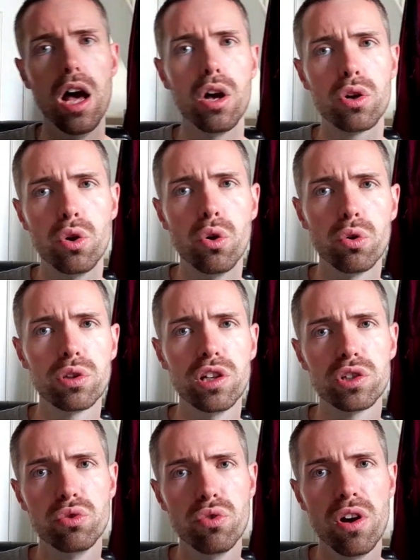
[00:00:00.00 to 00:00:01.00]
a
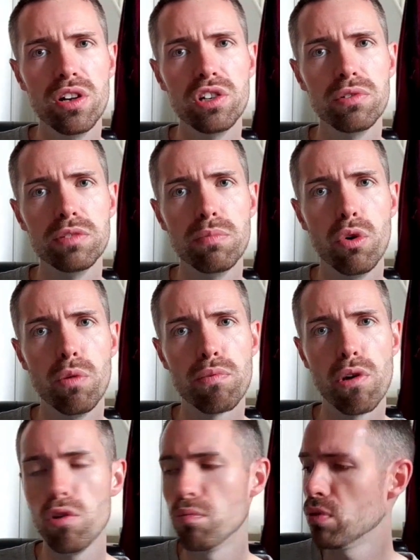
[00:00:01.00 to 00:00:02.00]
cordless grinder is more
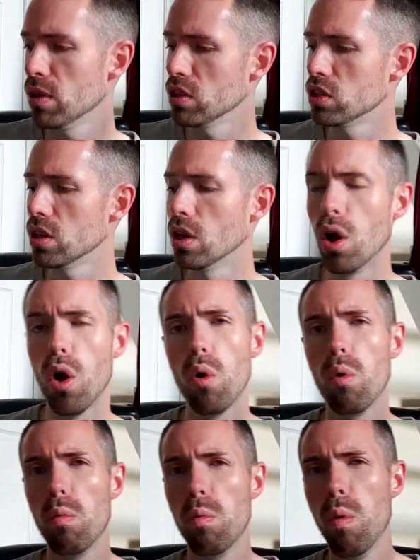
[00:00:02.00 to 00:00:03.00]
appropriate.
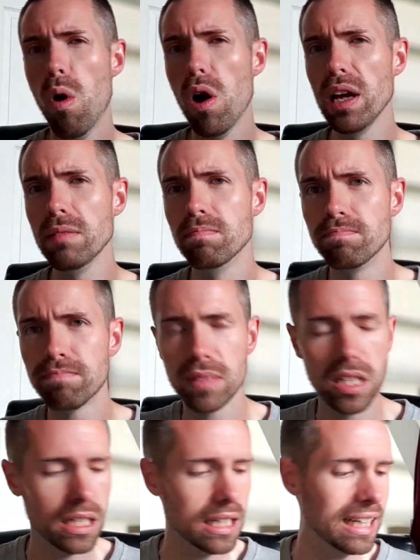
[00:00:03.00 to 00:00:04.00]
Why?
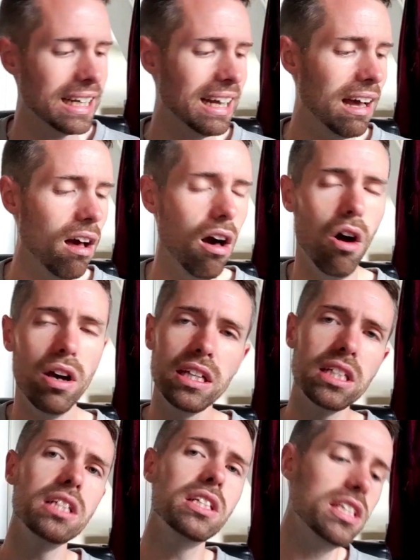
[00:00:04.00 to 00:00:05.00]
I
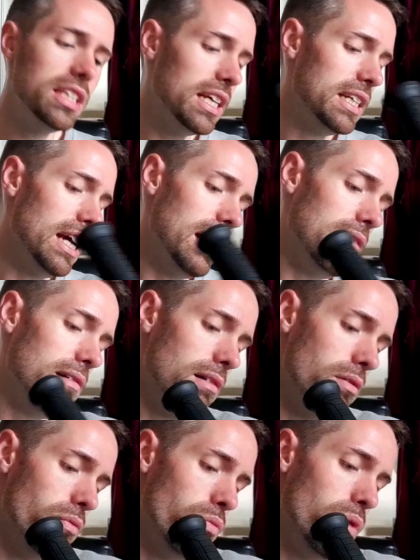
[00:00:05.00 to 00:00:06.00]
consider,
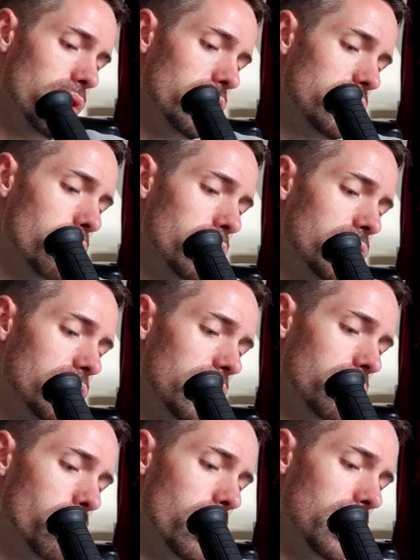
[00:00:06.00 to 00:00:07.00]
what does
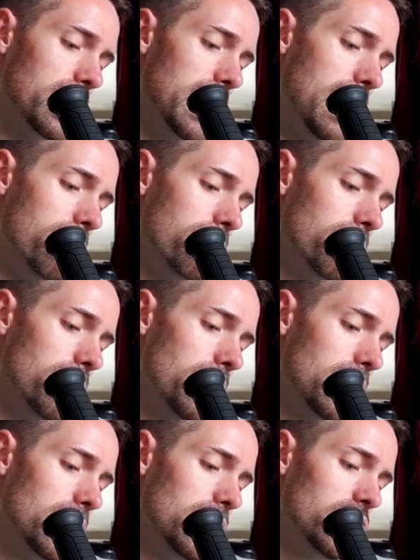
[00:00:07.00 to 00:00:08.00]
this work at?
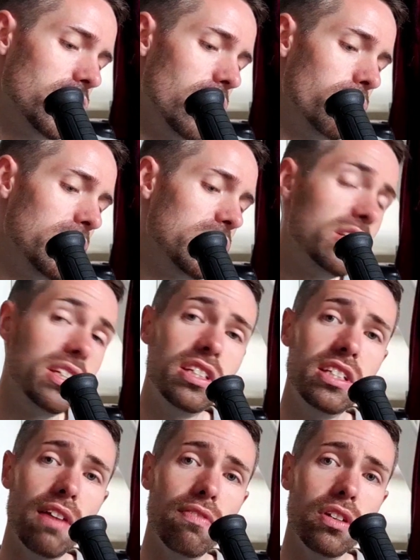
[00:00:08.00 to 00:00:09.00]
So this is a
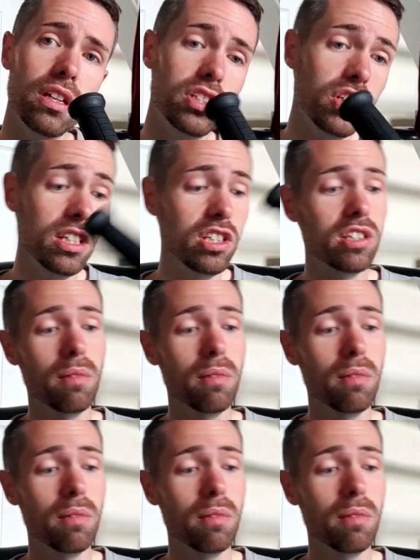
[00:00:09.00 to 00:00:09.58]
7, so this is,